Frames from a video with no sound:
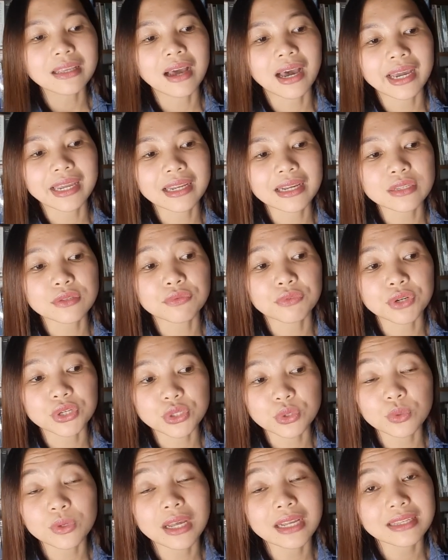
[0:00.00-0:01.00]
guidance for
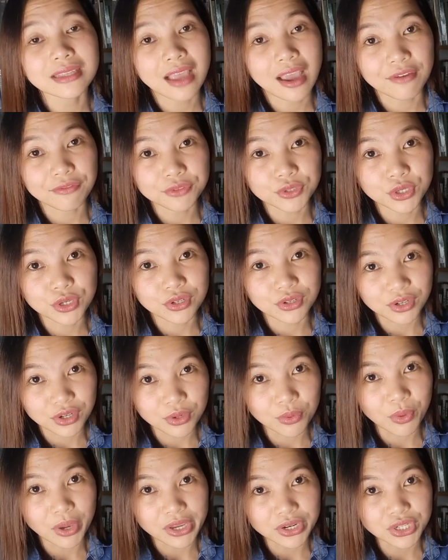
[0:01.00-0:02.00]
students after
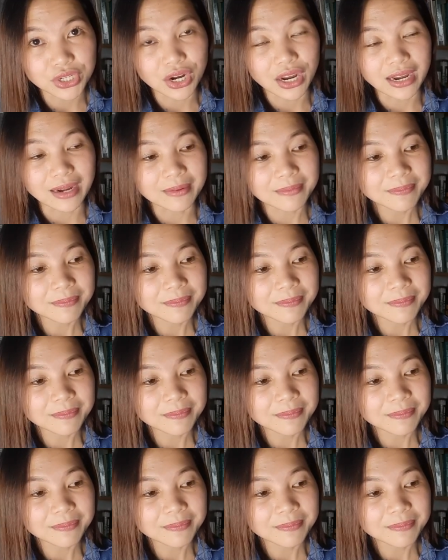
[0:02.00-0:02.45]
graduation.